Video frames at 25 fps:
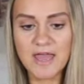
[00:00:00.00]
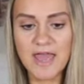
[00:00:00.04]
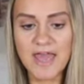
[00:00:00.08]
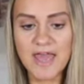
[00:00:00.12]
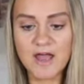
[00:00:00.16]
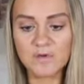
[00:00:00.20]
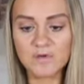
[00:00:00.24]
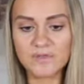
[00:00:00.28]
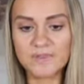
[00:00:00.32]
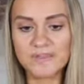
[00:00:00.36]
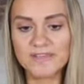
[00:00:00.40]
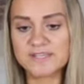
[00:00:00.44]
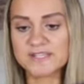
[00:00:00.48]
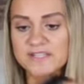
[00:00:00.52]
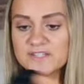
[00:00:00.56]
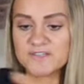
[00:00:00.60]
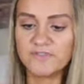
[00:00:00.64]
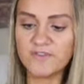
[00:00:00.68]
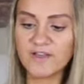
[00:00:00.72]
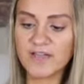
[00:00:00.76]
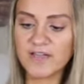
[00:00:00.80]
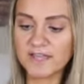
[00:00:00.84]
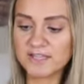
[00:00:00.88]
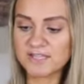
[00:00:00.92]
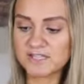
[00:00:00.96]
how this
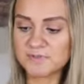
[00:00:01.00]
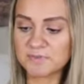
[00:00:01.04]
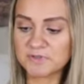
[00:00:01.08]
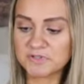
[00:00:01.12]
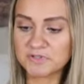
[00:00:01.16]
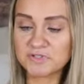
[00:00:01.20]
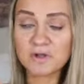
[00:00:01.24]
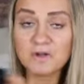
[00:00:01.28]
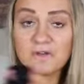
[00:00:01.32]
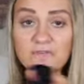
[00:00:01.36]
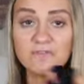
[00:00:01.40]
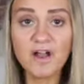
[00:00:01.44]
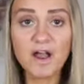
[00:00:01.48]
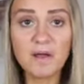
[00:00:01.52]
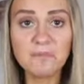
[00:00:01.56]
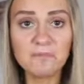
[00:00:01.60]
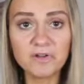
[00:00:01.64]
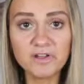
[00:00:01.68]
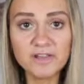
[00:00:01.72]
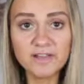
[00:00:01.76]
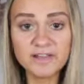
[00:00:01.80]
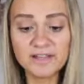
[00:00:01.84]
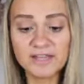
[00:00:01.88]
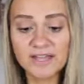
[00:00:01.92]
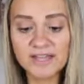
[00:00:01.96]
fits. But so far, I'm
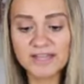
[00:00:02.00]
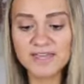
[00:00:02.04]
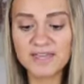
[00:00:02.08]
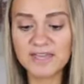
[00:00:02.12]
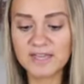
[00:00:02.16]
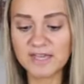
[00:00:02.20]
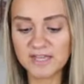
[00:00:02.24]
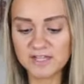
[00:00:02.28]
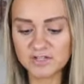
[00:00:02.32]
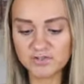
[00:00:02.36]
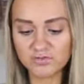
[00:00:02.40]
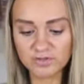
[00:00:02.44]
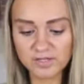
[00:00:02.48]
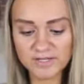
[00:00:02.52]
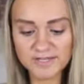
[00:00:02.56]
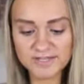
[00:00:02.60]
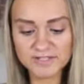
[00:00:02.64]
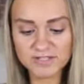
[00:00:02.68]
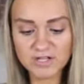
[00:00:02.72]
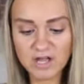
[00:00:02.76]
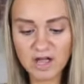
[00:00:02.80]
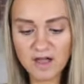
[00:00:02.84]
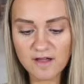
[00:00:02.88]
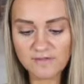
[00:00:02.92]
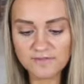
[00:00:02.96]
really liking it. It's really
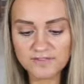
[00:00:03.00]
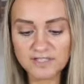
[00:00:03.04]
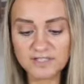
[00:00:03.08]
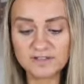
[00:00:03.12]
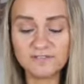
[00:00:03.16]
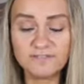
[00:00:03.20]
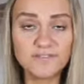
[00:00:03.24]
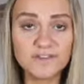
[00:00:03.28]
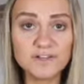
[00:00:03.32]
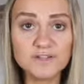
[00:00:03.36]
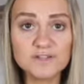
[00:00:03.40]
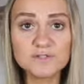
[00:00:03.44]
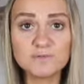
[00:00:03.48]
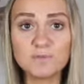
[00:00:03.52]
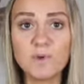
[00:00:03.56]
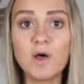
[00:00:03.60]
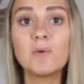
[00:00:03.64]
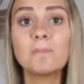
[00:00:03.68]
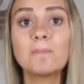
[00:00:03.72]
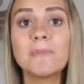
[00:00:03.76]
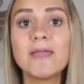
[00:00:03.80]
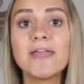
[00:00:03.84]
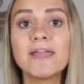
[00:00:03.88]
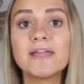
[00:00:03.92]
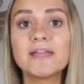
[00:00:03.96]
soft and it feels well
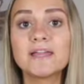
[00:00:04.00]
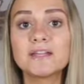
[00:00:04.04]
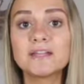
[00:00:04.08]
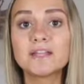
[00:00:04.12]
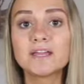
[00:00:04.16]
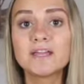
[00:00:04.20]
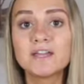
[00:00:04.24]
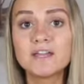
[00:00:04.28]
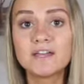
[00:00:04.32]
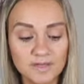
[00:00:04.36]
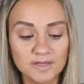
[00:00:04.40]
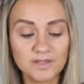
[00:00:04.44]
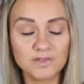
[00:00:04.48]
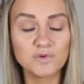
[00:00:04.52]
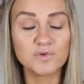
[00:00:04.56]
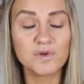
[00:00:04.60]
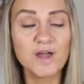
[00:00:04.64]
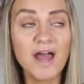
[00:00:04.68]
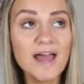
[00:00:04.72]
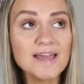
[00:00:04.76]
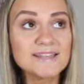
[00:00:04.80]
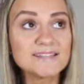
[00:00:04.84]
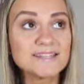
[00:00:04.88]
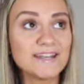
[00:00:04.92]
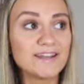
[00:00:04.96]
made. You
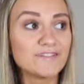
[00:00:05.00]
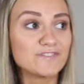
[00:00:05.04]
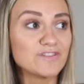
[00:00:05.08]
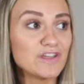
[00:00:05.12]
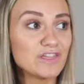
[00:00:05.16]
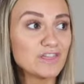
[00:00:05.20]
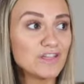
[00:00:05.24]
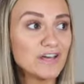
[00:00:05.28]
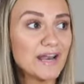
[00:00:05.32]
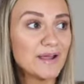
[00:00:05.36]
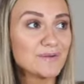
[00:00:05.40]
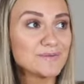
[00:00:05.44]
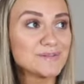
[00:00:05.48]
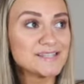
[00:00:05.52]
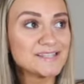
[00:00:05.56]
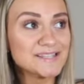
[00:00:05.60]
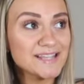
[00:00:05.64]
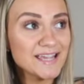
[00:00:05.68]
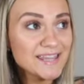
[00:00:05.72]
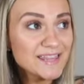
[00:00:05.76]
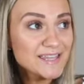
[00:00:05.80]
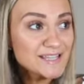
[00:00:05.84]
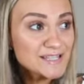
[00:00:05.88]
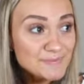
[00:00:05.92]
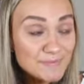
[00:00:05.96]
guys, I never thought I would
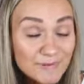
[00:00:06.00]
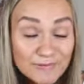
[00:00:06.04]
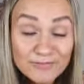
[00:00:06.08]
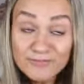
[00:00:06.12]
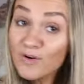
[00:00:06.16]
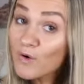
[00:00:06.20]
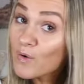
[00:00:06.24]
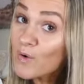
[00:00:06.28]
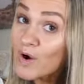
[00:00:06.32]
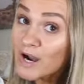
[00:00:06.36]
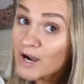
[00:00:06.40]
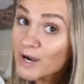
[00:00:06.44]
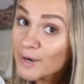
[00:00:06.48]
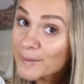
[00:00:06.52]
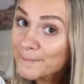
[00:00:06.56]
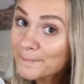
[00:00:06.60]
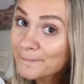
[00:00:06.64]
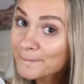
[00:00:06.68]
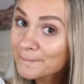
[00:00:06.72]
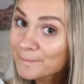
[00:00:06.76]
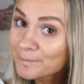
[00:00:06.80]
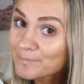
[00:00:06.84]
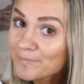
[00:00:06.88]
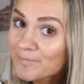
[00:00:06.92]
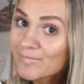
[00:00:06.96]
say this before,
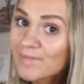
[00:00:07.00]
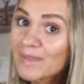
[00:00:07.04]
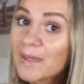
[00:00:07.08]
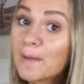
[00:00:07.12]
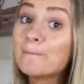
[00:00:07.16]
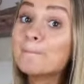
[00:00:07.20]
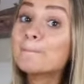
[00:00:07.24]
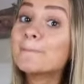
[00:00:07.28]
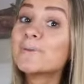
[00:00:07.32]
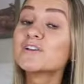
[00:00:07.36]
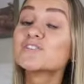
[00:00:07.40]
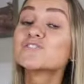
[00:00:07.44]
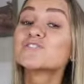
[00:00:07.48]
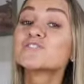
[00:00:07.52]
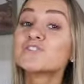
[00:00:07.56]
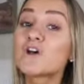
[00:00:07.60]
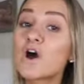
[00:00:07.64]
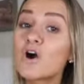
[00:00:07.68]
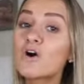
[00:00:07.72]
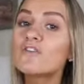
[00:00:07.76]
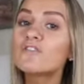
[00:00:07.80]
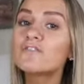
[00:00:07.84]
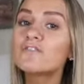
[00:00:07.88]
but so